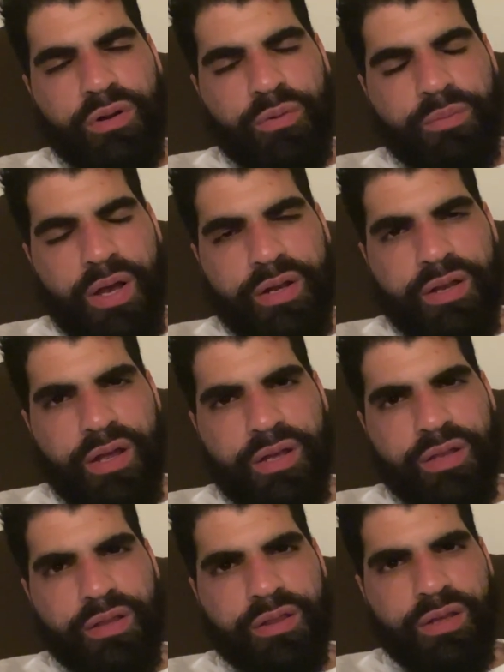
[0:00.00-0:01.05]
my day
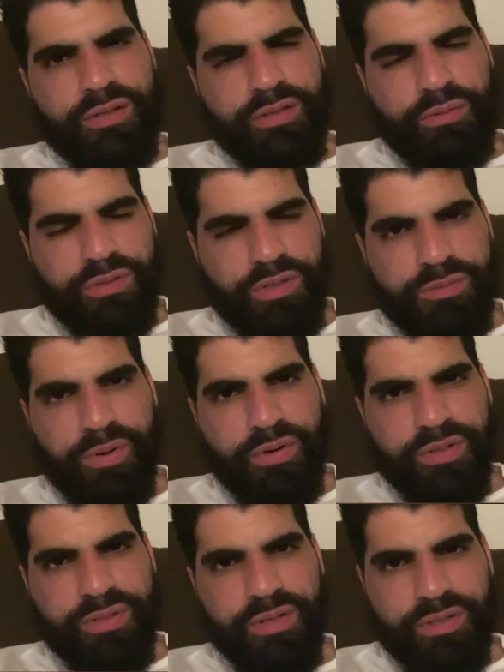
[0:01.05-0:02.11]
and the things I was
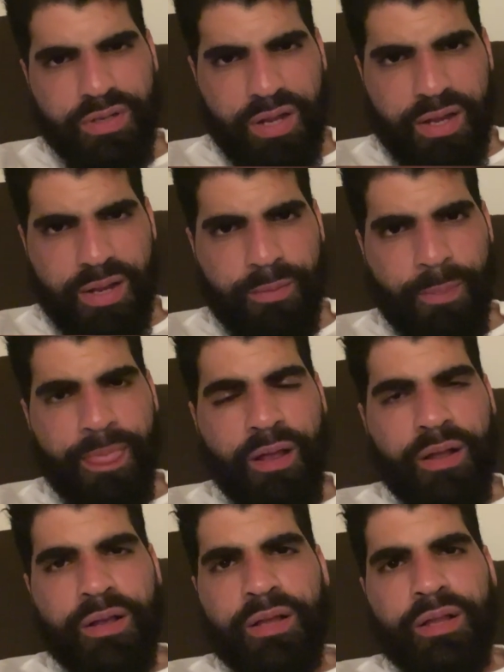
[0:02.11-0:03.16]
experiencing today,
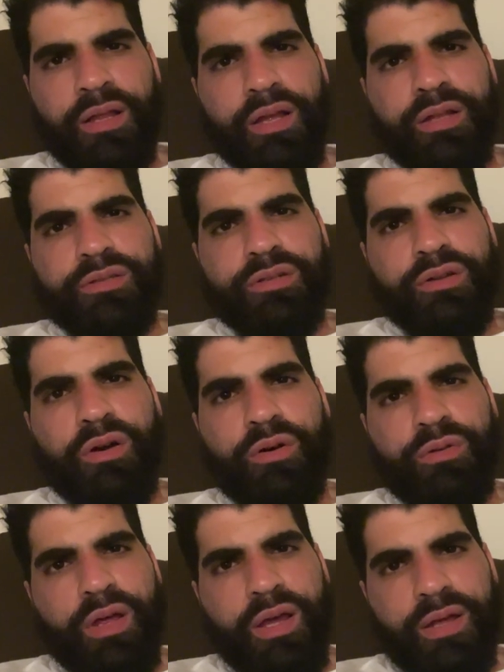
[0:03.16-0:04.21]
and to know
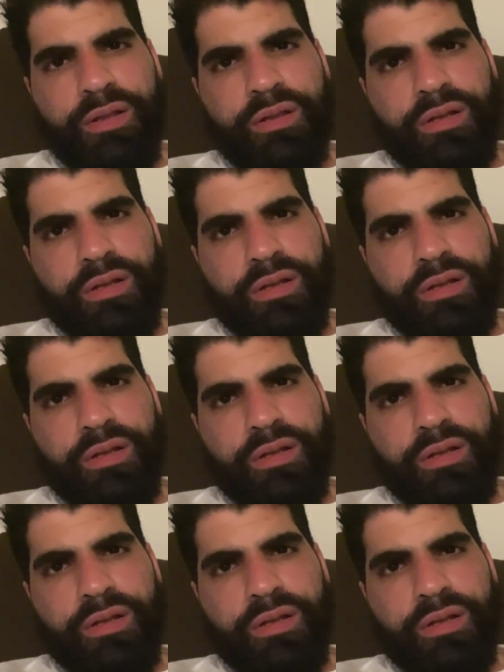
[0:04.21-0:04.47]
that